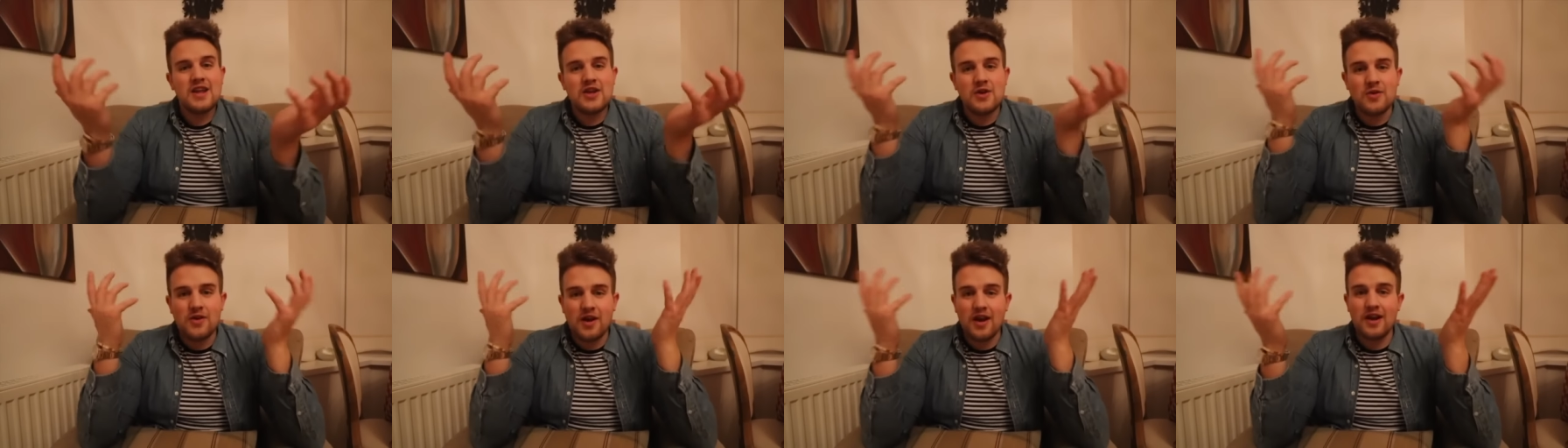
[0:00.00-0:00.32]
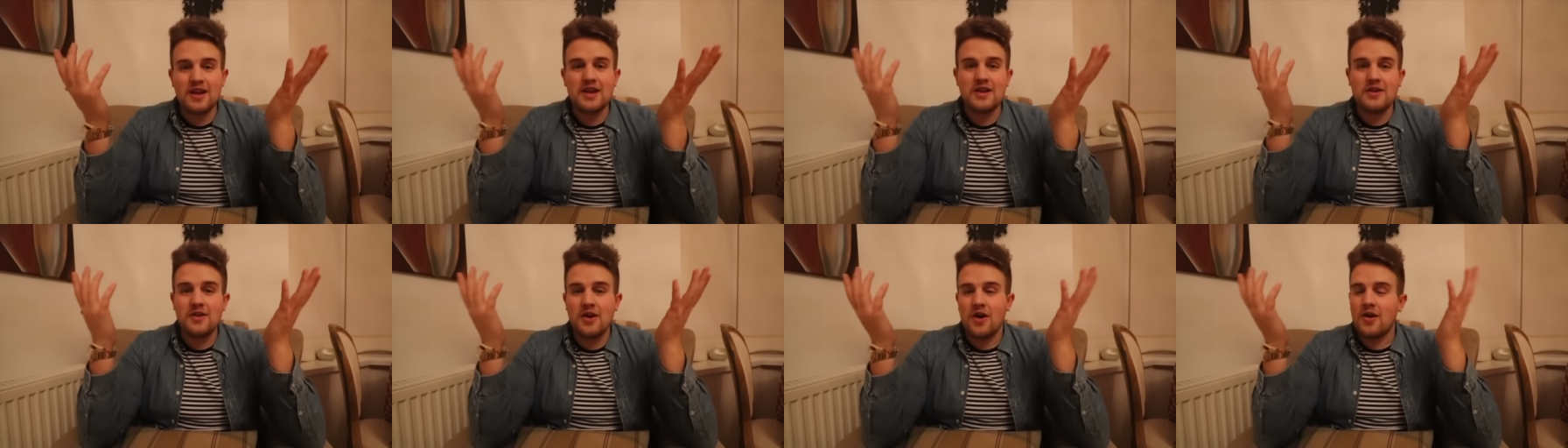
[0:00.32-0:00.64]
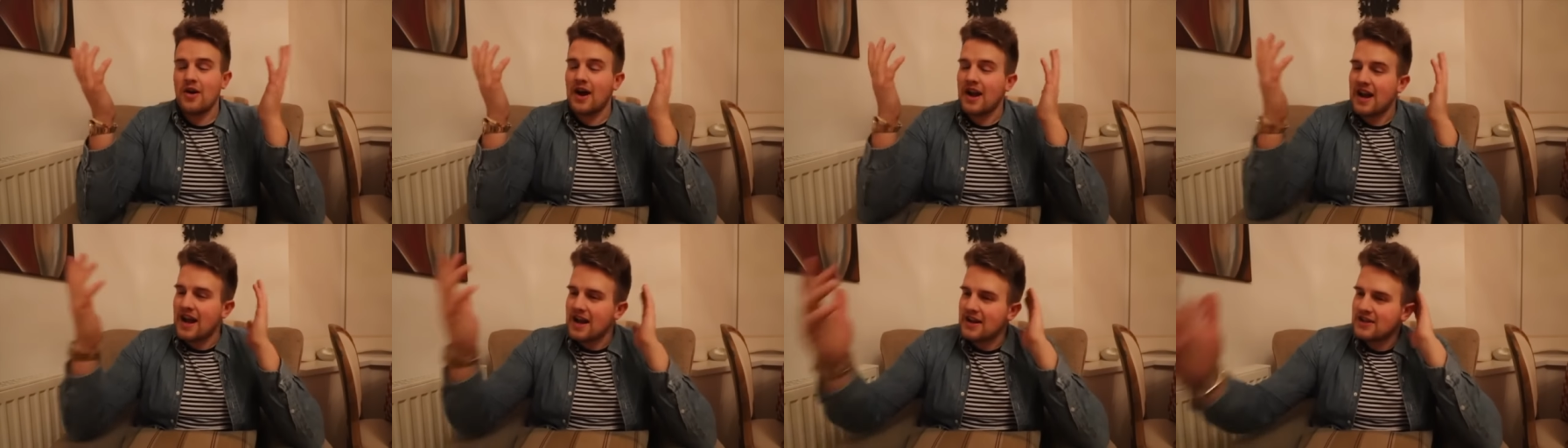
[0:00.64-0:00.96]
You you
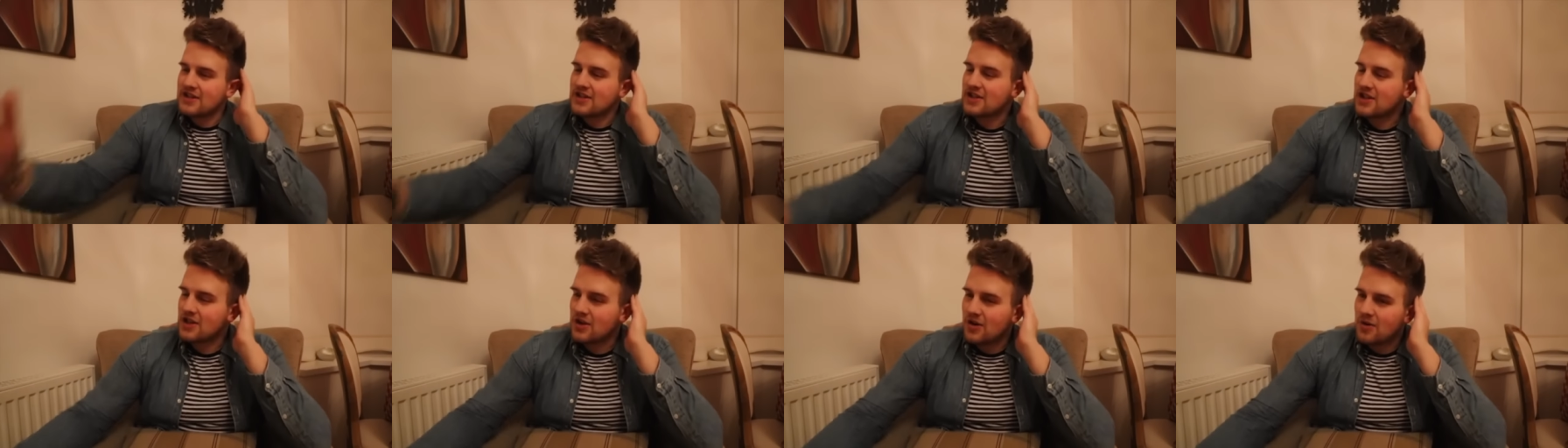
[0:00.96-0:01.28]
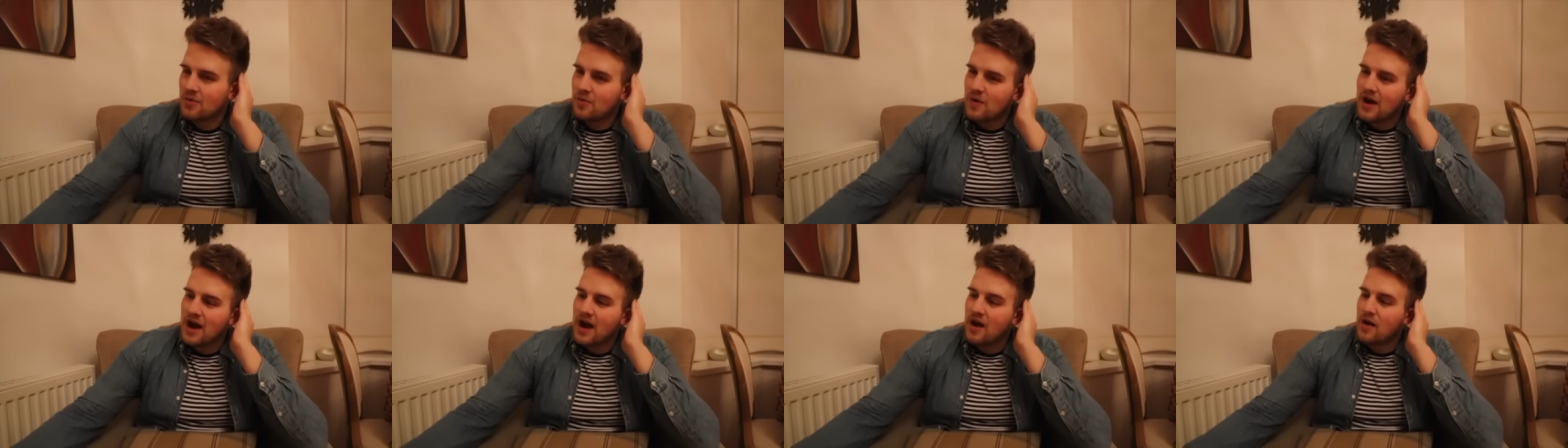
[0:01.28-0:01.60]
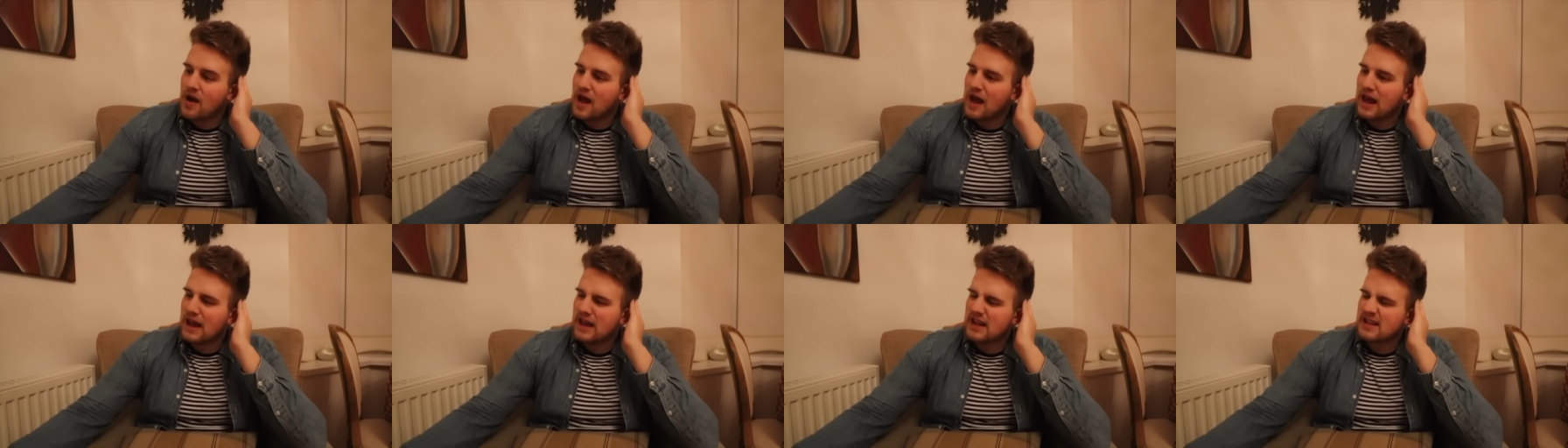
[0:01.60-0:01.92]
know, and I just thought,
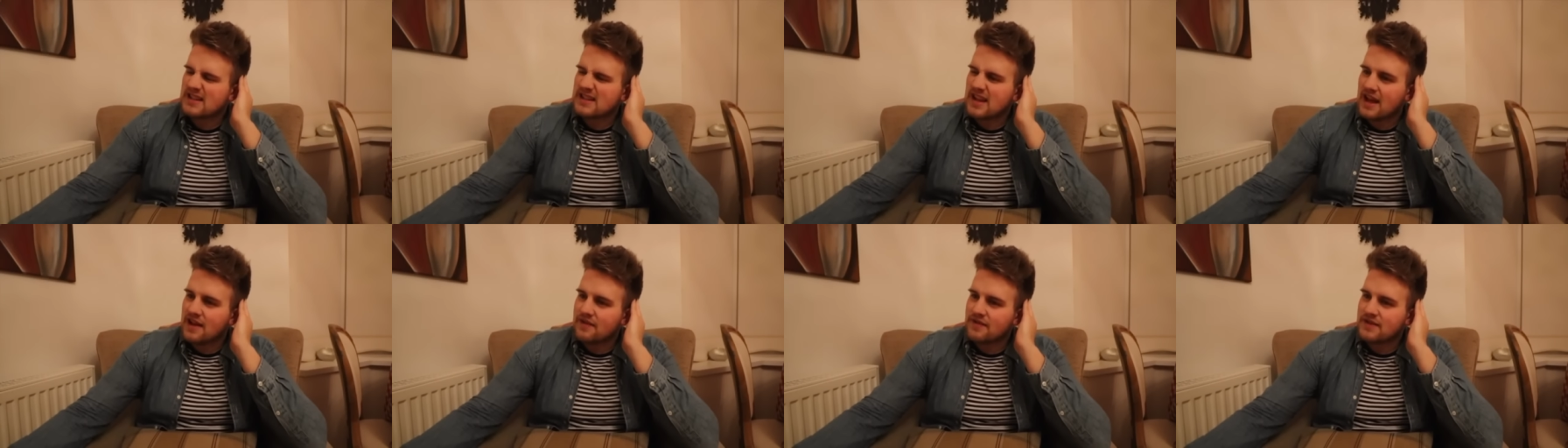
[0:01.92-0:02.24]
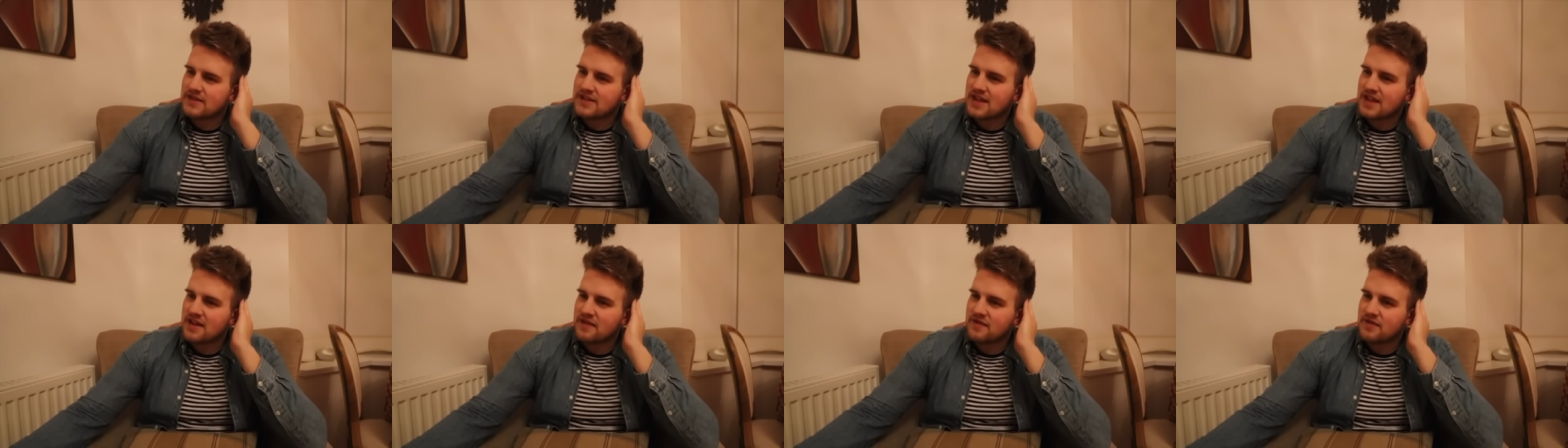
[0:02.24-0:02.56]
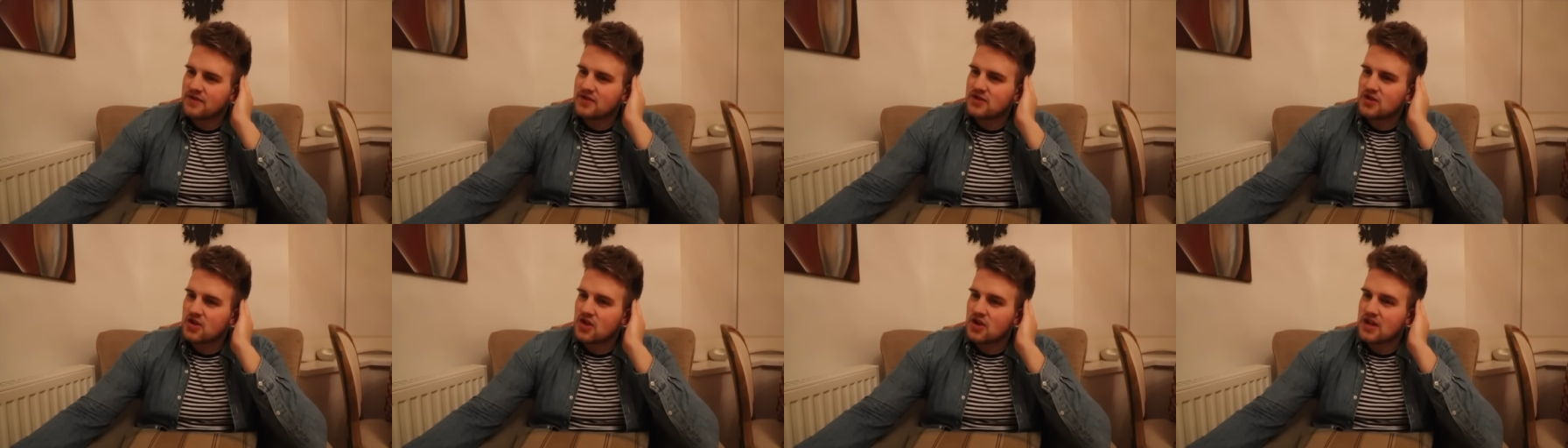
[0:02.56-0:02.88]
wow, Elliot's life has taken
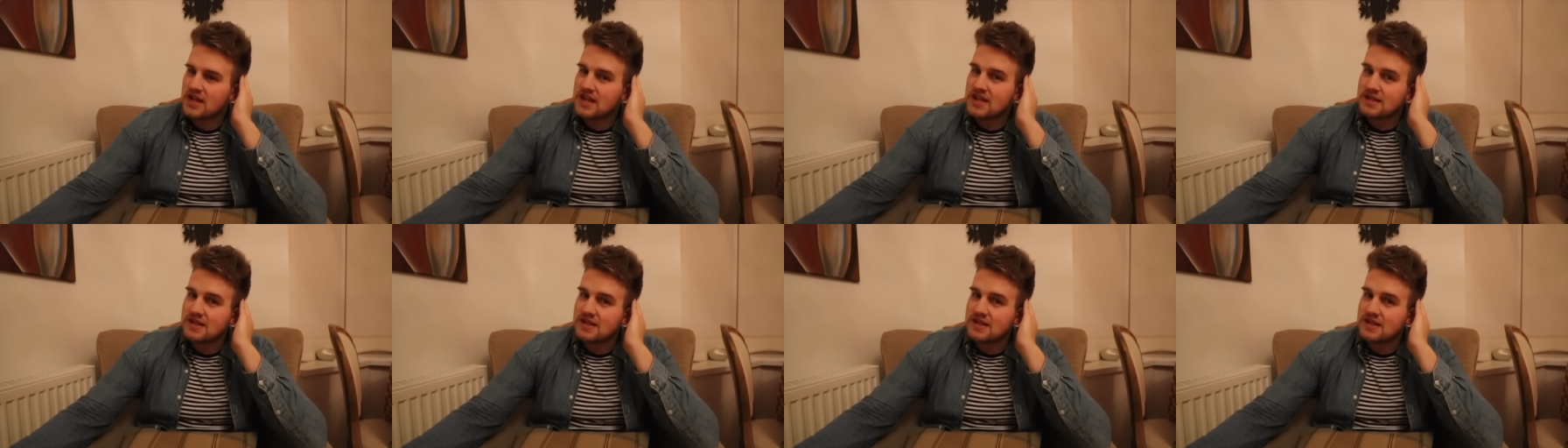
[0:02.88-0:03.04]
for a turn.